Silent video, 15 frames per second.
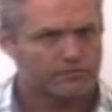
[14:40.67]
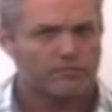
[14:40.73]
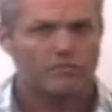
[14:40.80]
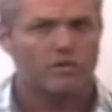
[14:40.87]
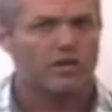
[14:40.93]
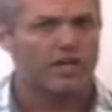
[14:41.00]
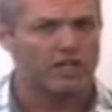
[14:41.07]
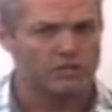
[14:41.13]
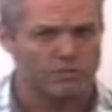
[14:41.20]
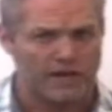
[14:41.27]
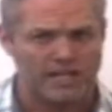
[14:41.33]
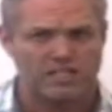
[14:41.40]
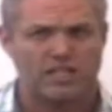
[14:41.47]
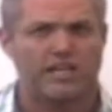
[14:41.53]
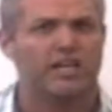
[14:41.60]
is
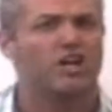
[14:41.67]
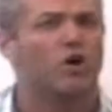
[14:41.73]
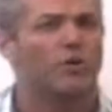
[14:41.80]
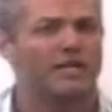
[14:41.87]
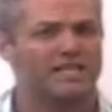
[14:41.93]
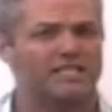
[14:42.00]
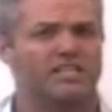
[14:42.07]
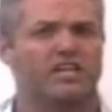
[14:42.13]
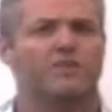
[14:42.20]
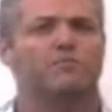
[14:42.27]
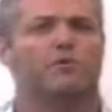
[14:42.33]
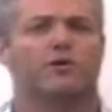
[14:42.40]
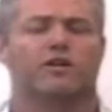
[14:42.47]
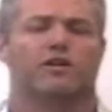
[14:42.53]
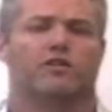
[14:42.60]
basically going
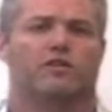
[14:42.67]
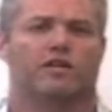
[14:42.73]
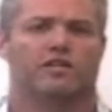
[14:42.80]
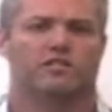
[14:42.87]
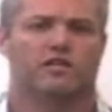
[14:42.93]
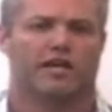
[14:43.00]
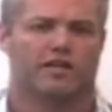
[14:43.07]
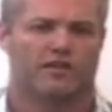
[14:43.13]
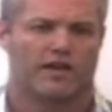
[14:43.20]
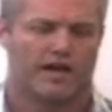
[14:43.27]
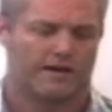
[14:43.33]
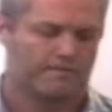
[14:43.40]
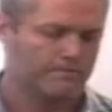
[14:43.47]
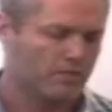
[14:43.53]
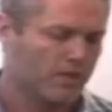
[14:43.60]
deeper into things like that.
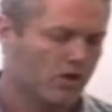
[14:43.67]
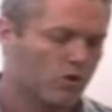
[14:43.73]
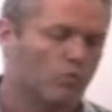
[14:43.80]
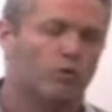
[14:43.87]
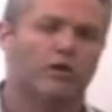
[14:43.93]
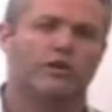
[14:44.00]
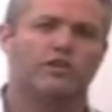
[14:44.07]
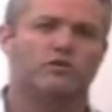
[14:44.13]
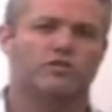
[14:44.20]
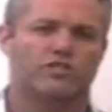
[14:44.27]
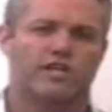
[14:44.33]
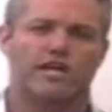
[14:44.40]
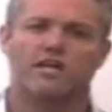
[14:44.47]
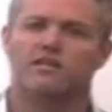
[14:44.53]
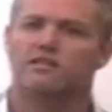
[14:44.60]
Will you
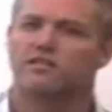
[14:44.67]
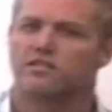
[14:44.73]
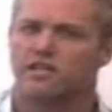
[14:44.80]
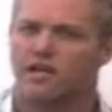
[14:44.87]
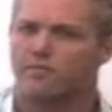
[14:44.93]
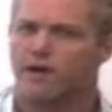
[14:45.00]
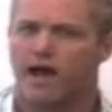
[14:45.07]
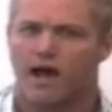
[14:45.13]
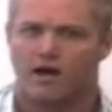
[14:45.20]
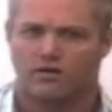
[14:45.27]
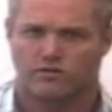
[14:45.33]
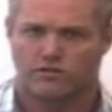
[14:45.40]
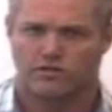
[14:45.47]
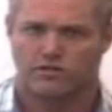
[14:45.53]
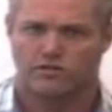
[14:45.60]
stay in the same
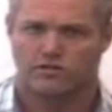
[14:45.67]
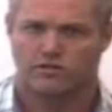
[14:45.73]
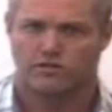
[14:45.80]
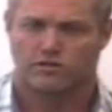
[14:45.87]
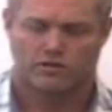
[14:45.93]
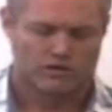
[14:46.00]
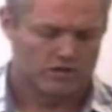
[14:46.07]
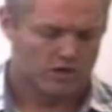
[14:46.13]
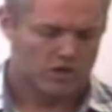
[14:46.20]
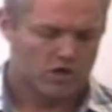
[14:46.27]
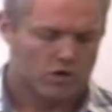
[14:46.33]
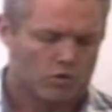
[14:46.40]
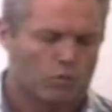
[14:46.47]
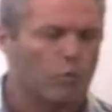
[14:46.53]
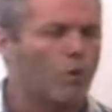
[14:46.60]
house?
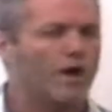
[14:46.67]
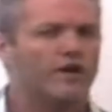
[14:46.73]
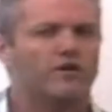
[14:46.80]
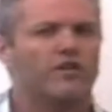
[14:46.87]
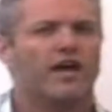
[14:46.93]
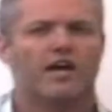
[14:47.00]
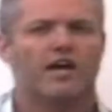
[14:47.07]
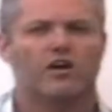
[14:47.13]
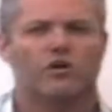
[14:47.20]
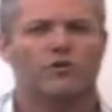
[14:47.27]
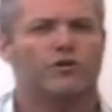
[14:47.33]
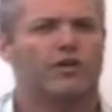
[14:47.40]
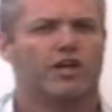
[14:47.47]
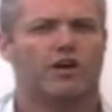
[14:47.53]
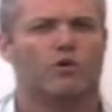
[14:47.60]
What are the
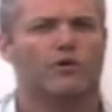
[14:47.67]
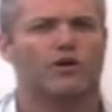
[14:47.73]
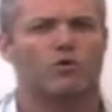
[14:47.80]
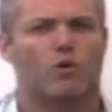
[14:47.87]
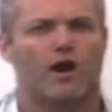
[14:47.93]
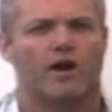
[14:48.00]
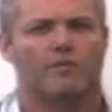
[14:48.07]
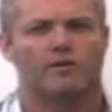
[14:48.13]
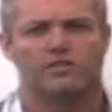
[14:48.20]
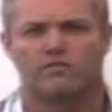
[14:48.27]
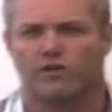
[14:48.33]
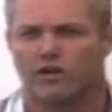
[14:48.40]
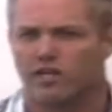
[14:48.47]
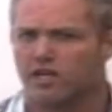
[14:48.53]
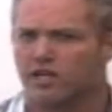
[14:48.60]
health care requirements of
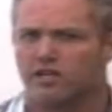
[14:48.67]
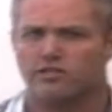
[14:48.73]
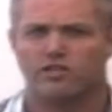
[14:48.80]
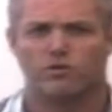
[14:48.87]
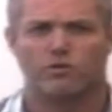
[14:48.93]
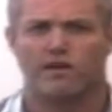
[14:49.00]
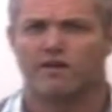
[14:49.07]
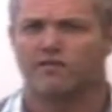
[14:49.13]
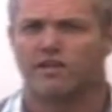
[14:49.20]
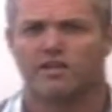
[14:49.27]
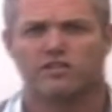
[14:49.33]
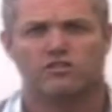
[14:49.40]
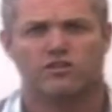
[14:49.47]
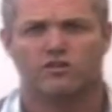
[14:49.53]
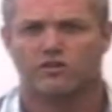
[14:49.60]
our kids? Do we have
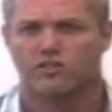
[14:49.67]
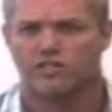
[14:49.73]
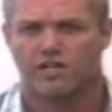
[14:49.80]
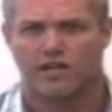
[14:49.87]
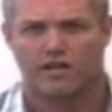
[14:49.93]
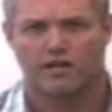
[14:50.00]
kids that are sick?